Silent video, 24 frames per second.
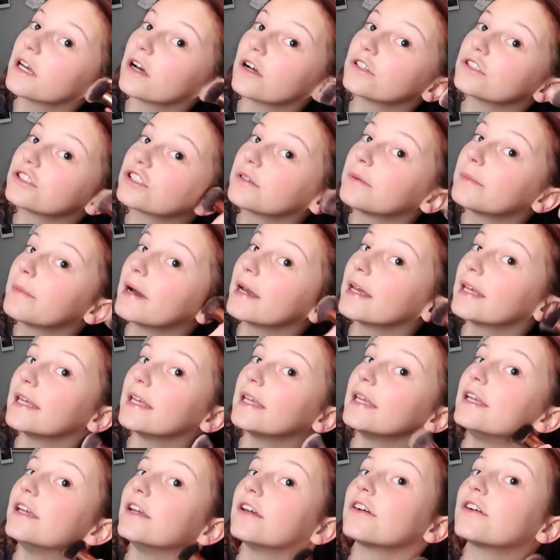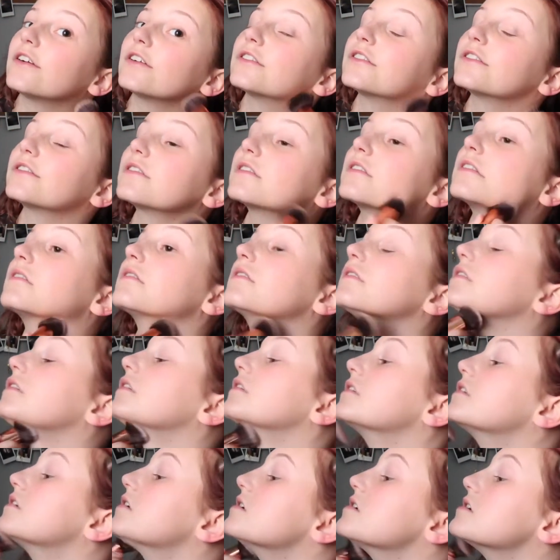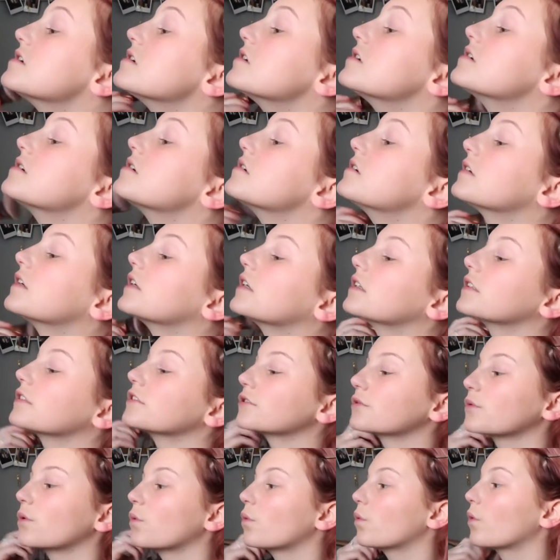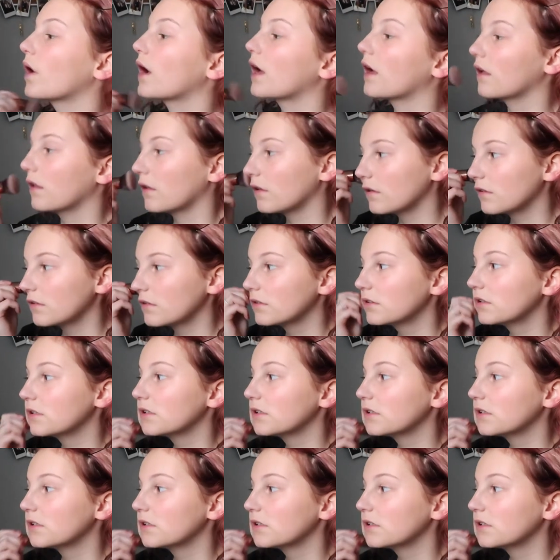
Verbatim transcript: it onto my ears as well